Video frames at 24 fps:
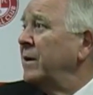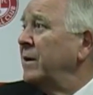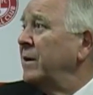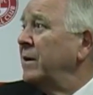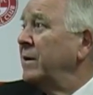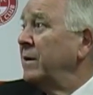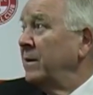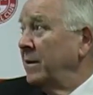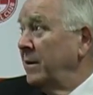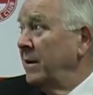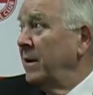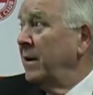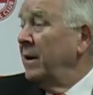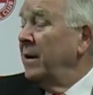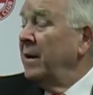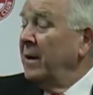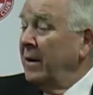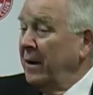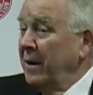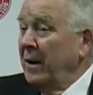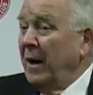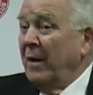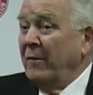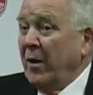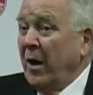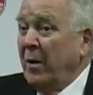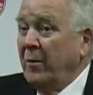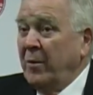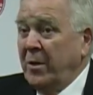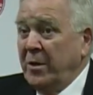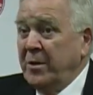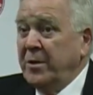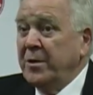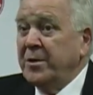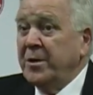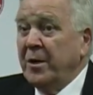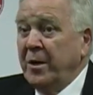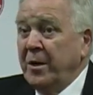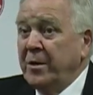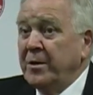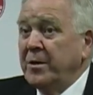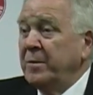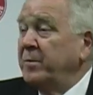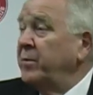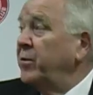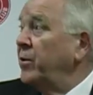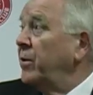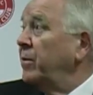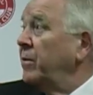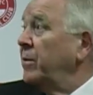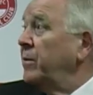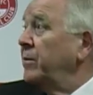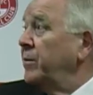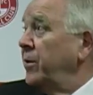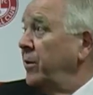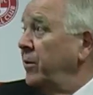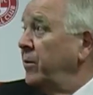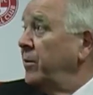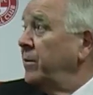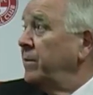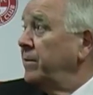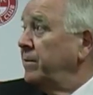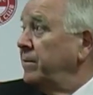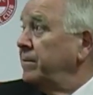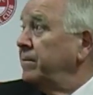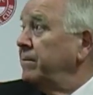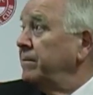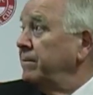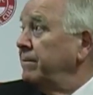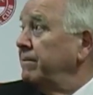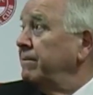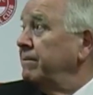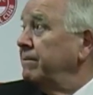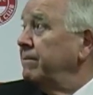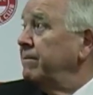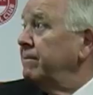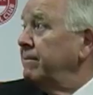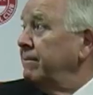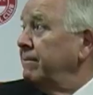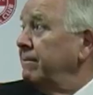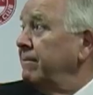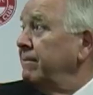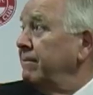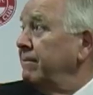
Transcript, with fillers: Do you think where he's playing? I've got a major selection problem now. To play him because of